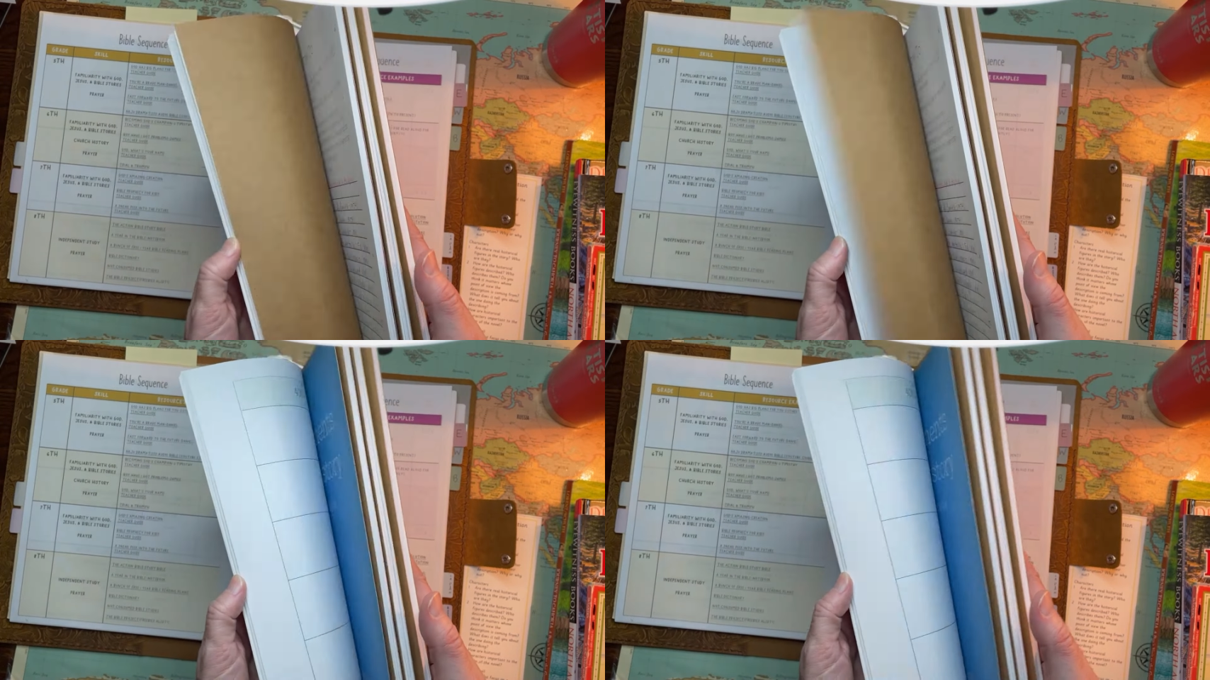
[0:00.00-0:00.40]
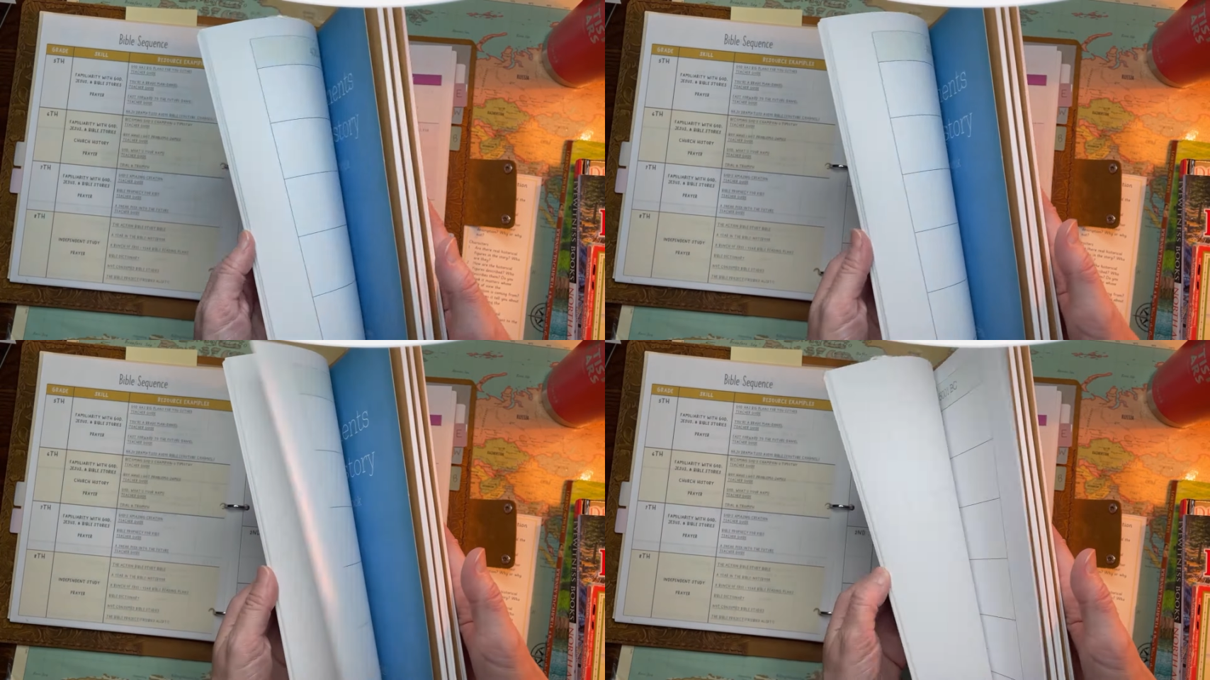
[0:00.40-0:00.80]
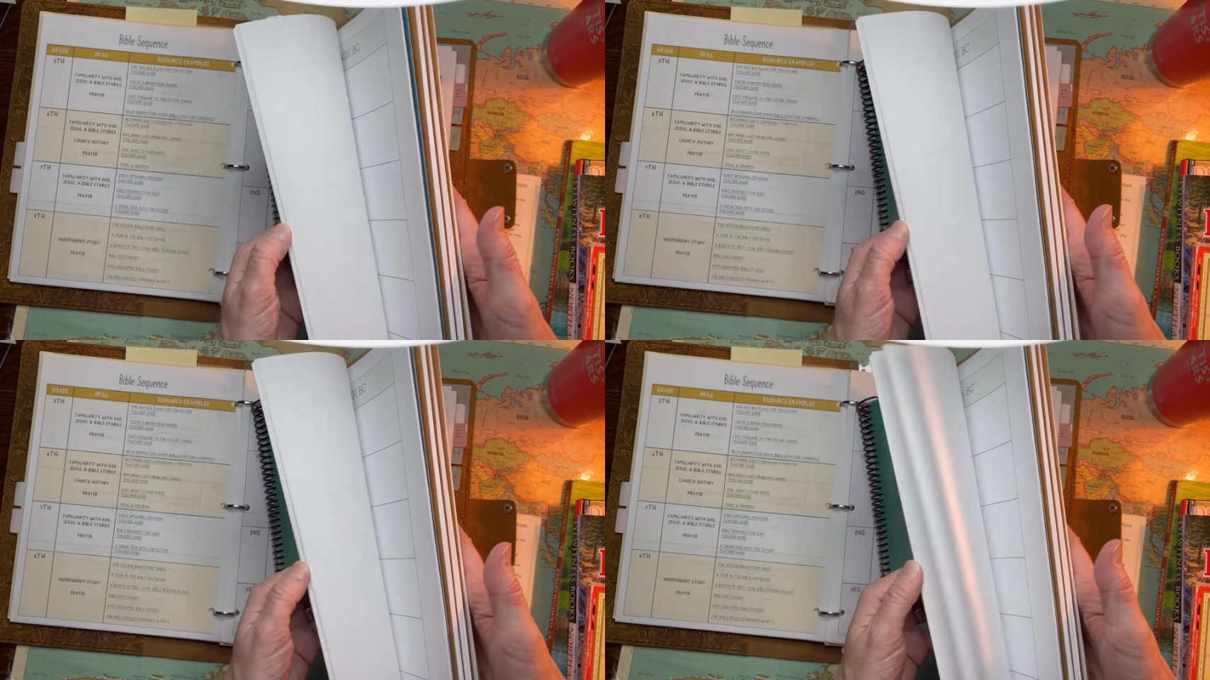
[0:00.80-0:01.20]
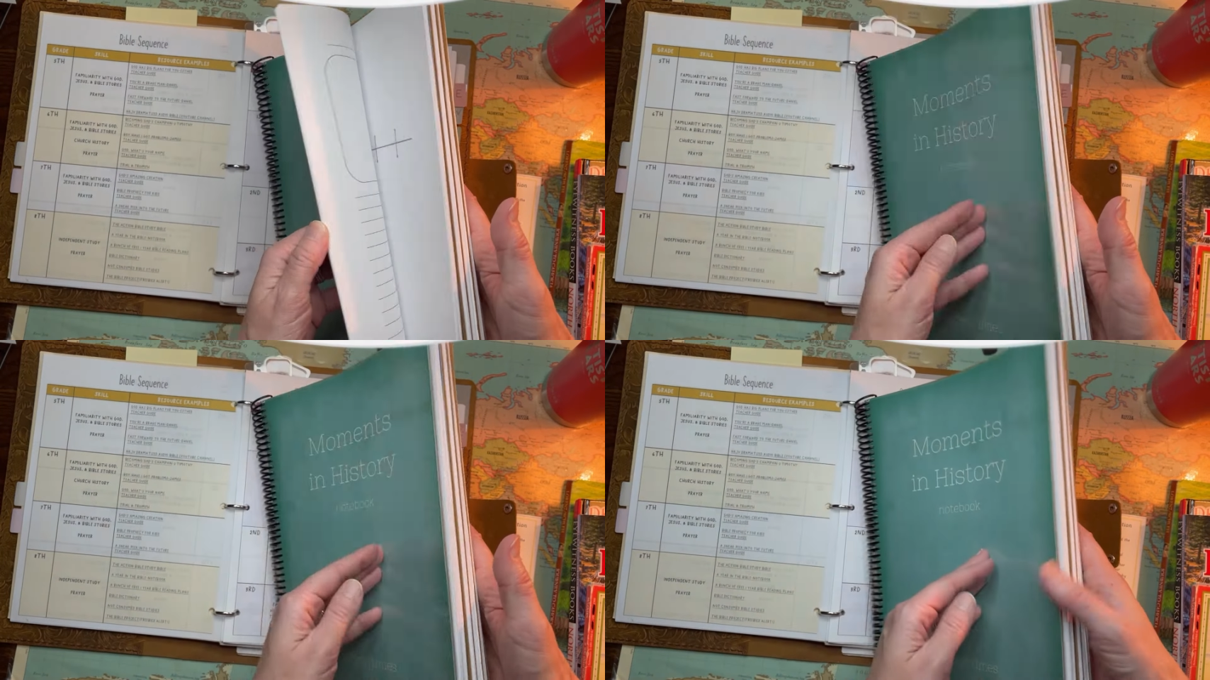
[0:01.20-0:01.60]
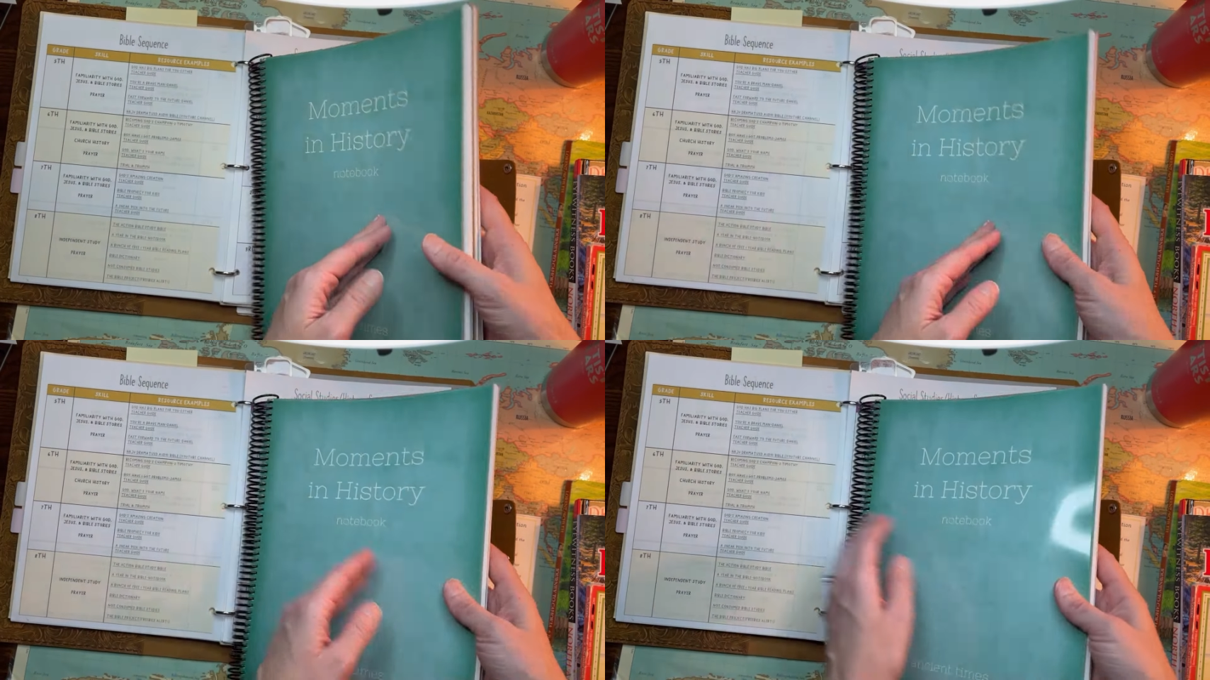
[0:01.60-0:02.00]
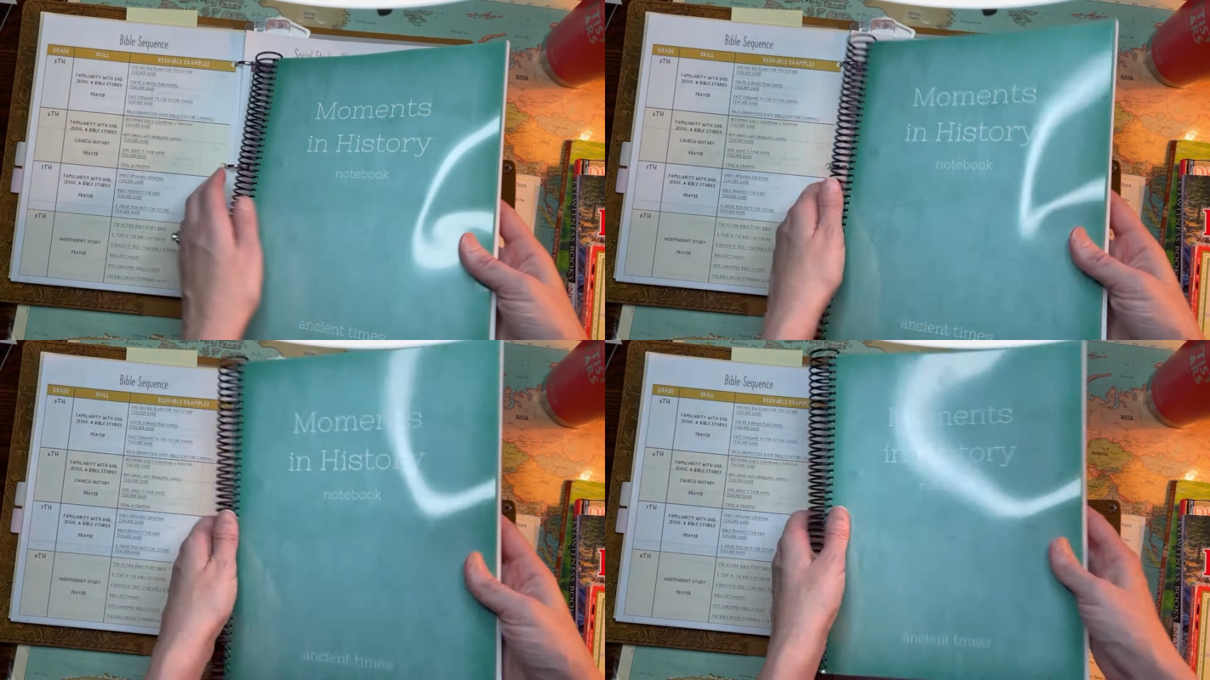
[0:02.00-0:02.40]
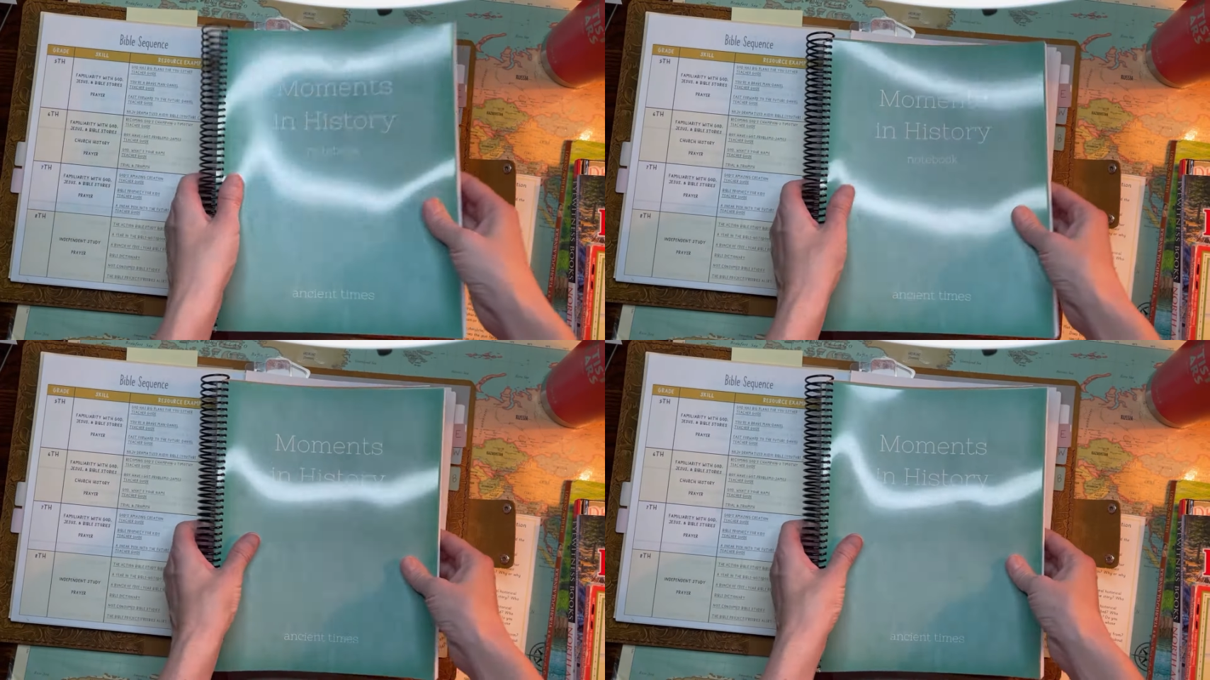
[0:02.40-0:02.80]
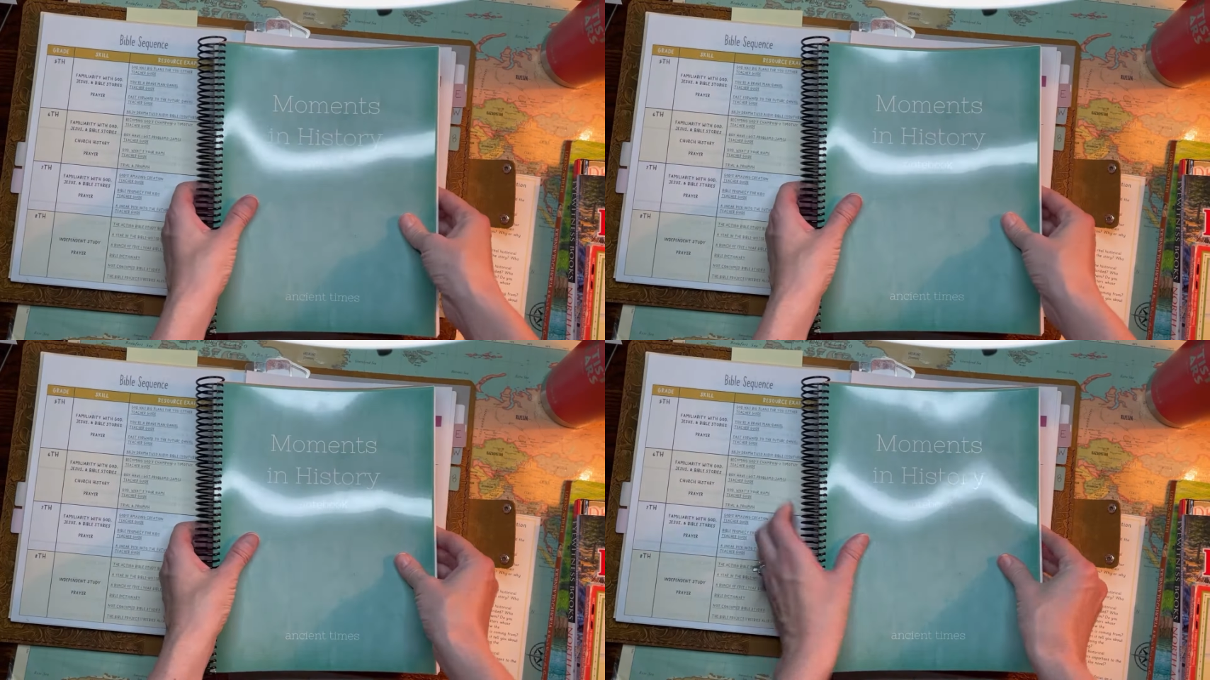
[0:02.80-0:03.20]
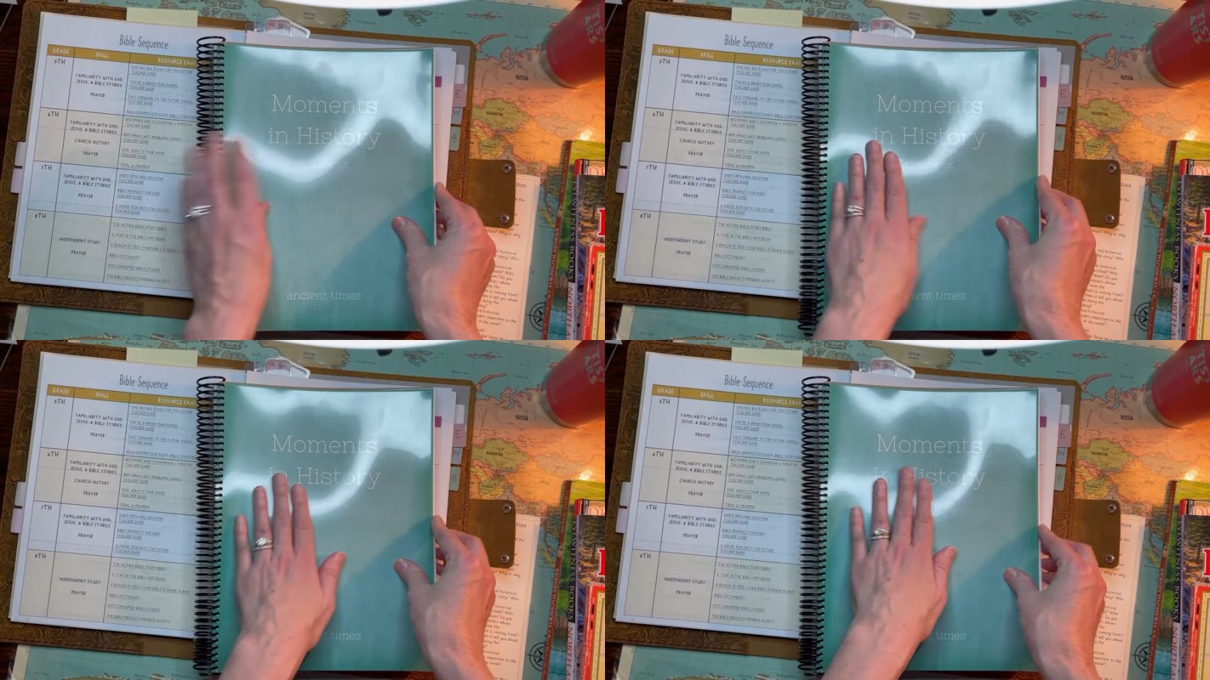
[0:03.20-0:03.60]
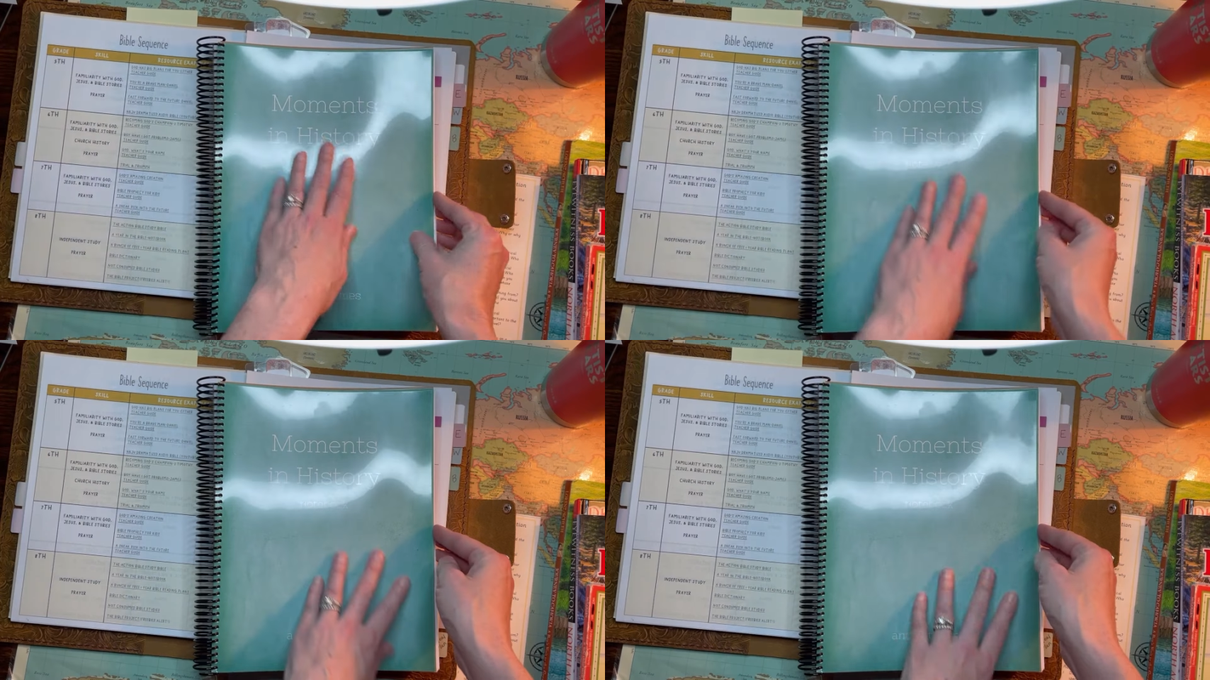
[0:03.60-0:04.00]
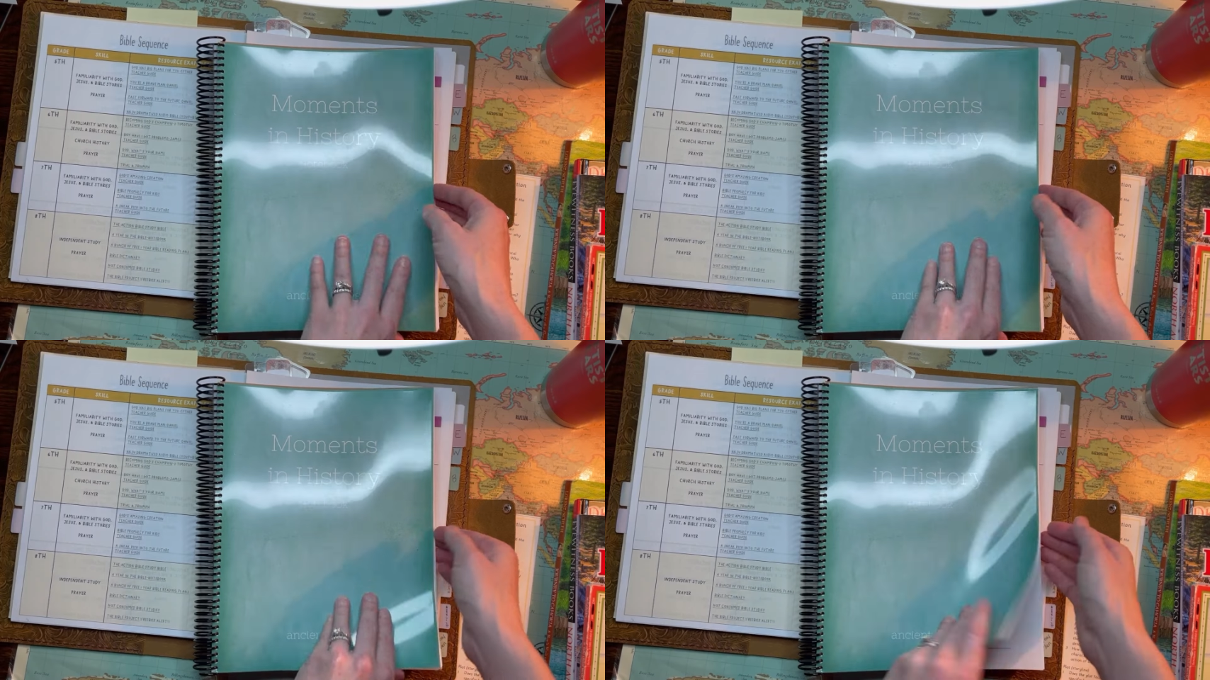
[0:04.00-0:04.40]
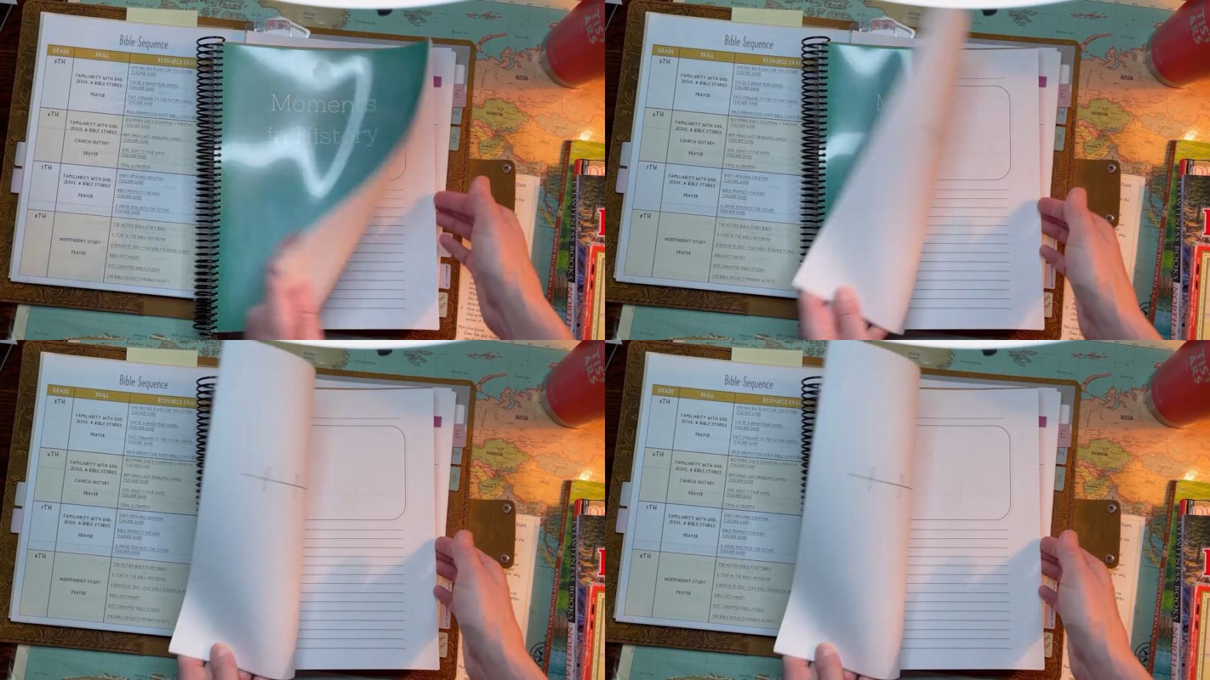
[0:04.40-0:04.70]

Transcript: [unreadable: no face in view]